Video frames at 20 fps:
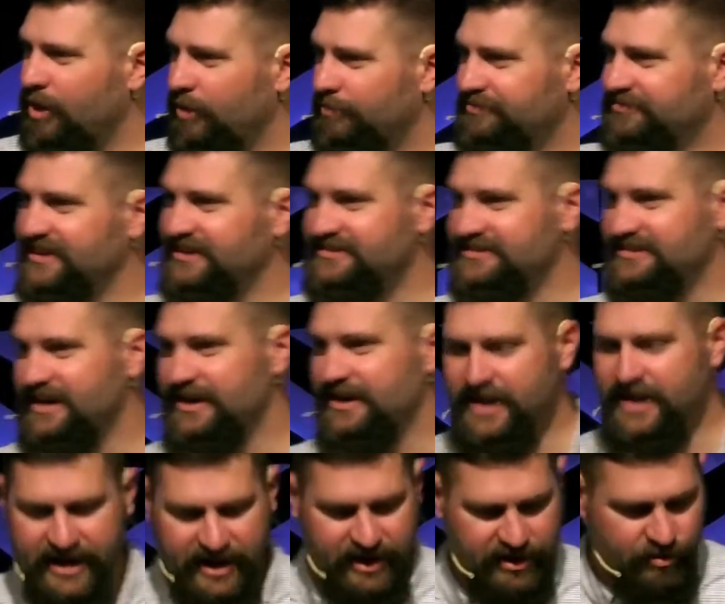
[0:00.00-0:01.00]
Hope to see you
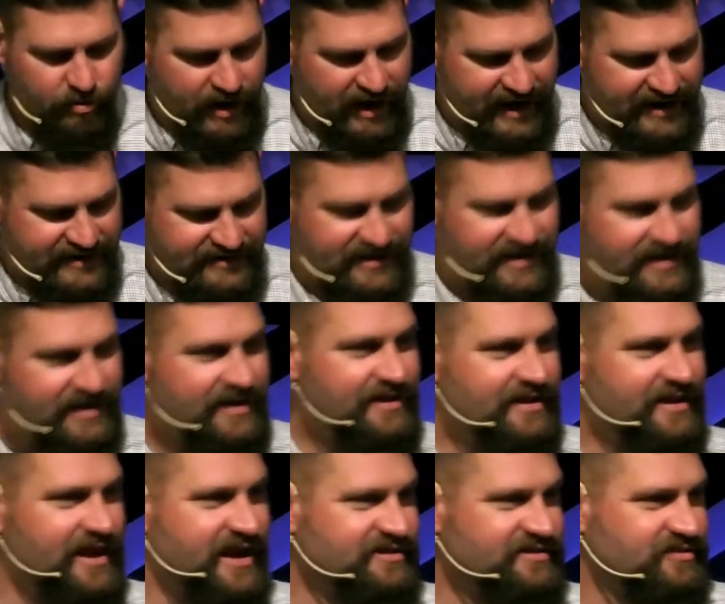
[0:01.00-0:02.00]
Sunday. Otherwise,
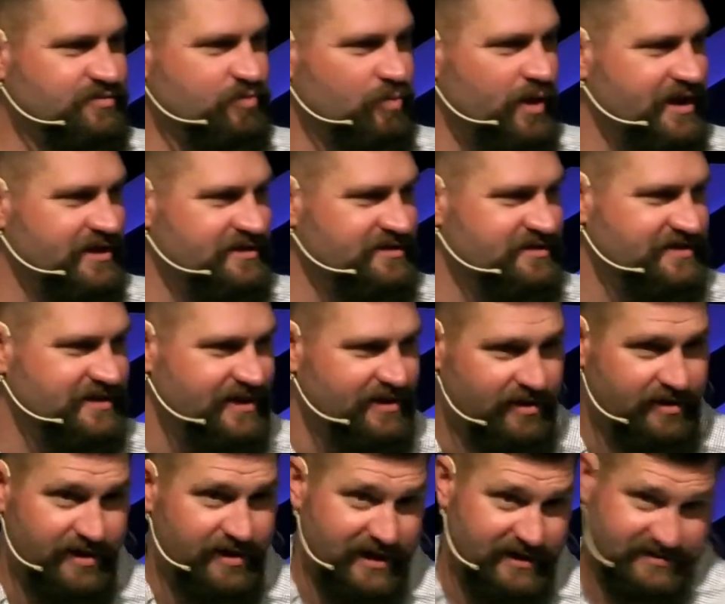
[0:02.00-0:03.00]
next Wednesday
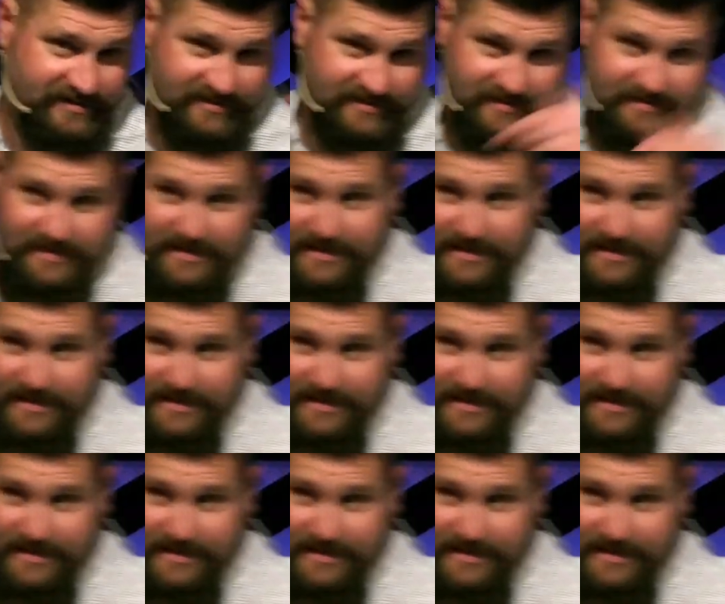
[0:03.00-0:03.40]
or next